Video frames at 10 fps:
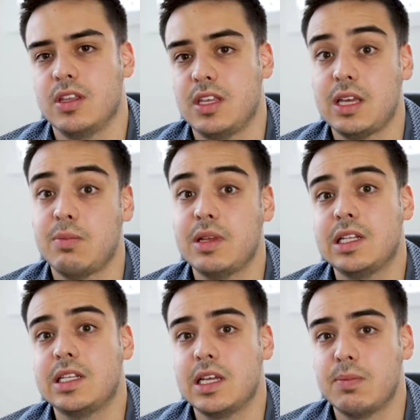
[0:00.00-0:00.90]
think a
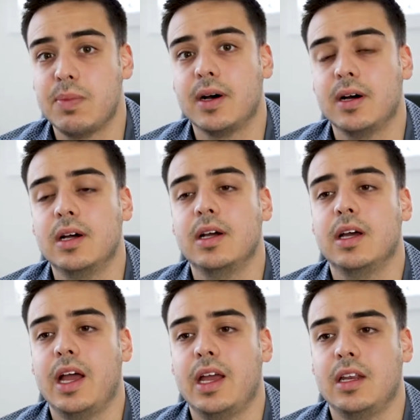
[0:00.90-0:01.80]
bit deeper
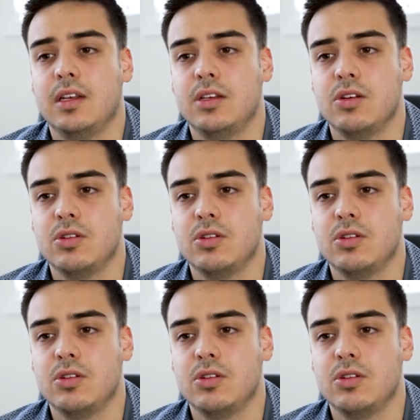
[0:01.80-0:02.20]
and